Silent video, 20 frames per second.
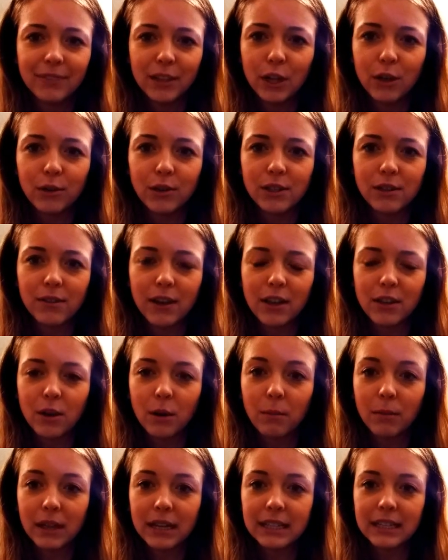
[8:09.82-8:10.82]
loads of
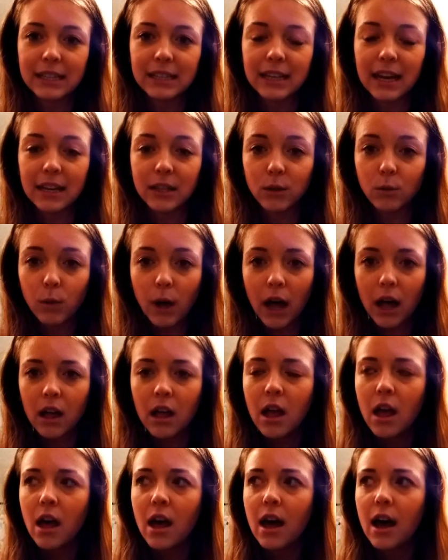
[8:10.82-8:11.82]
other places as
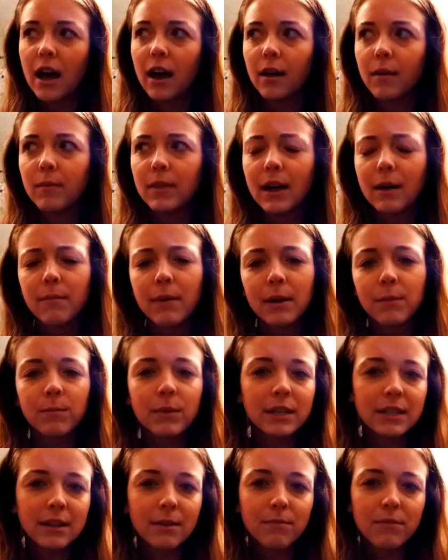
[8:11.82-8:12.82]
well. That
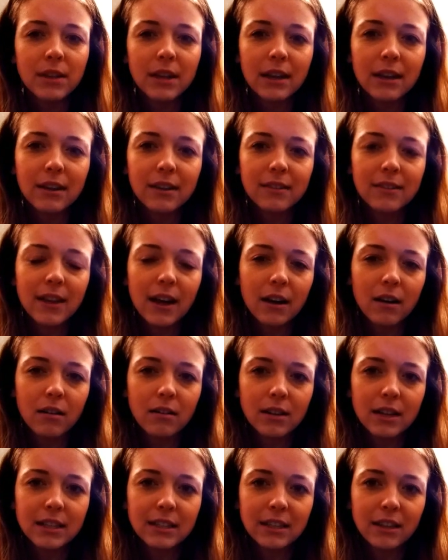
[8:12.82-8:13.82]
might be something that
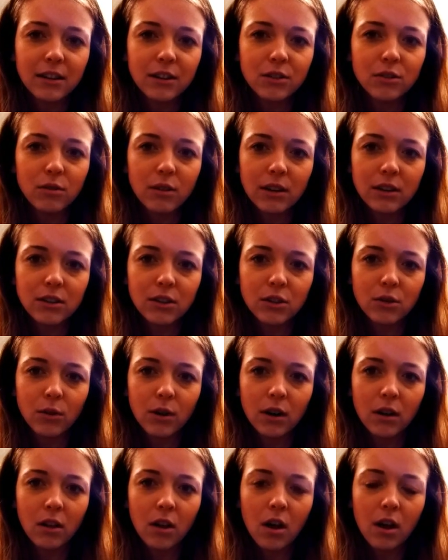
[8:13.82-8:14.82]
I'll consider doing a
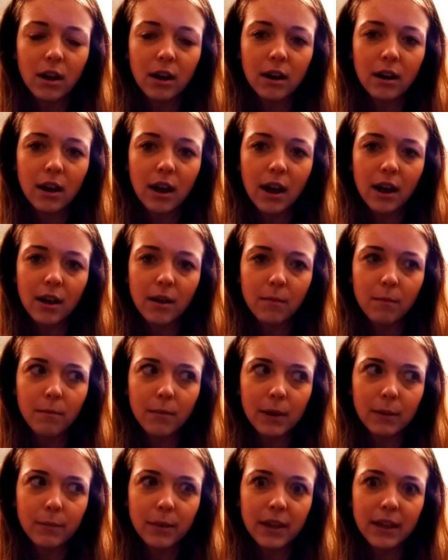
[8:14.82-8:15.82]
tutorial on
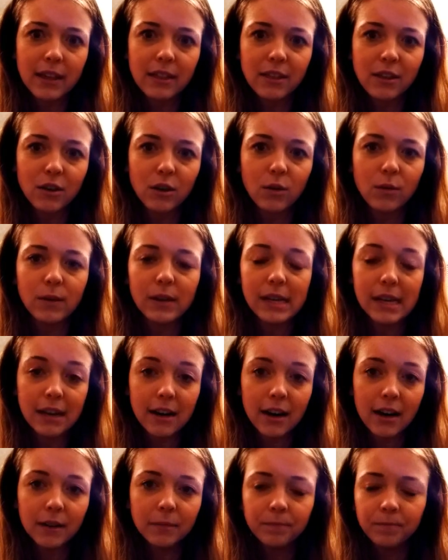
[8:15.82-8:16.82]
maybe in the new
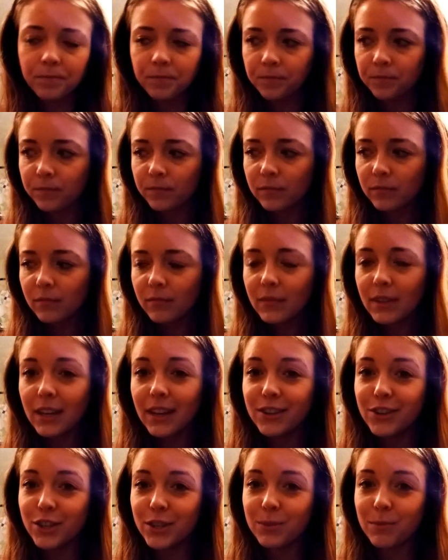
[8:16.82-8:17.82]
year,
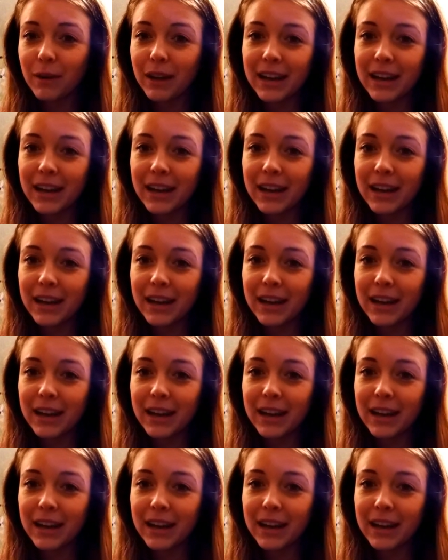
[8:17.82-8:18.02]
just